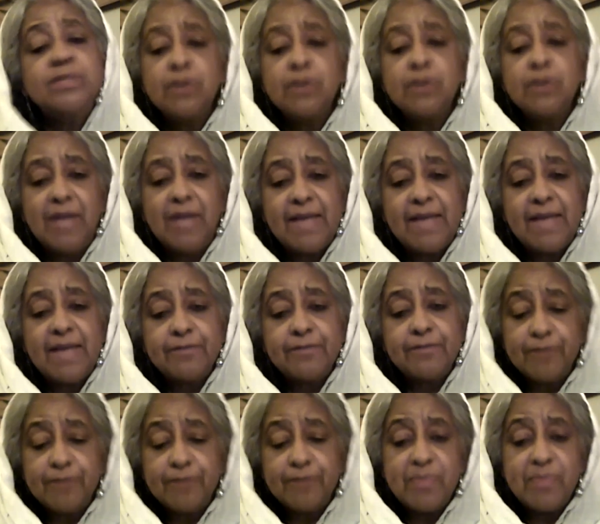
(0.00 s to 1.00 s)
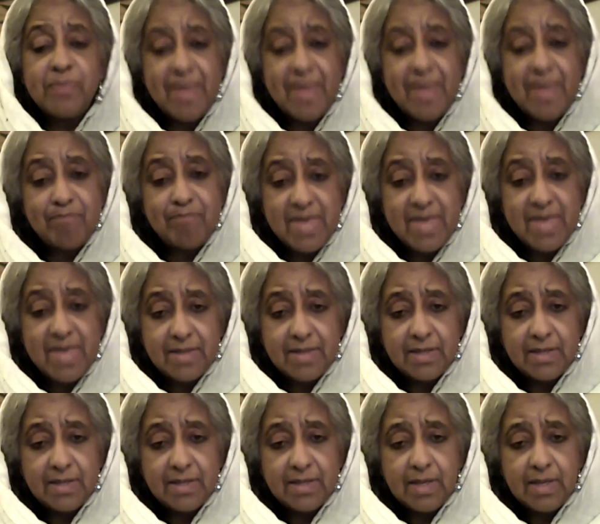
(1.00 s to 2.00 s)
of her life from that
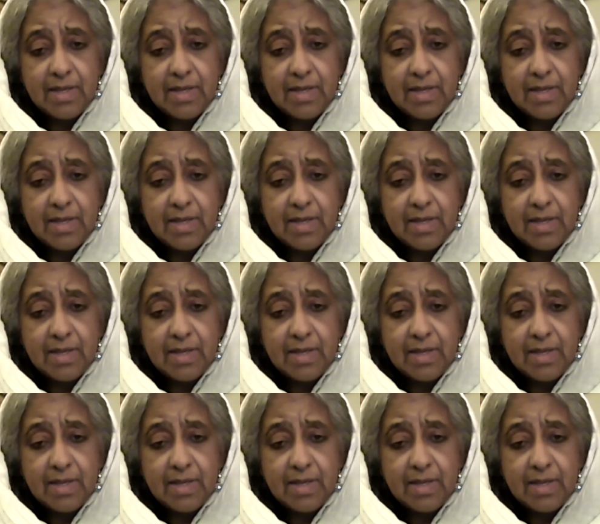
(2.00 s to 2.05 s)
bed,